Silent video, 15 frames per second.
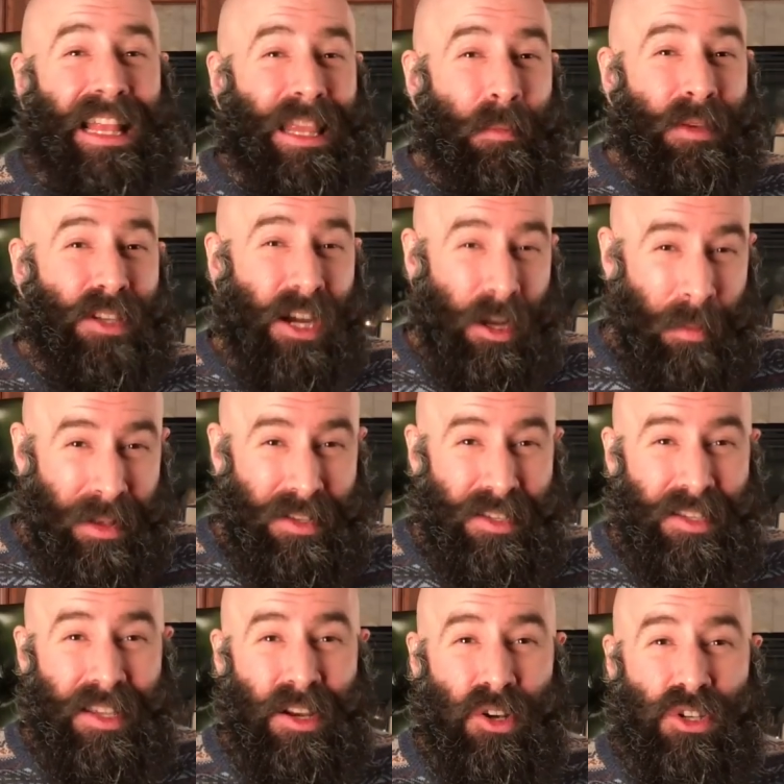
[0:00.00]
Let me talk about
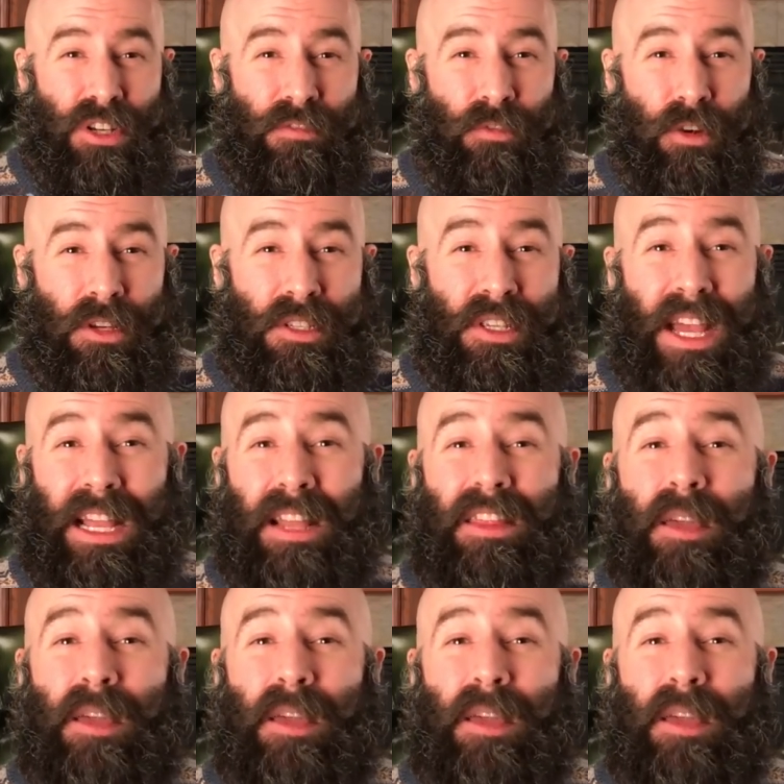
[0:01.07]
synergy for a second.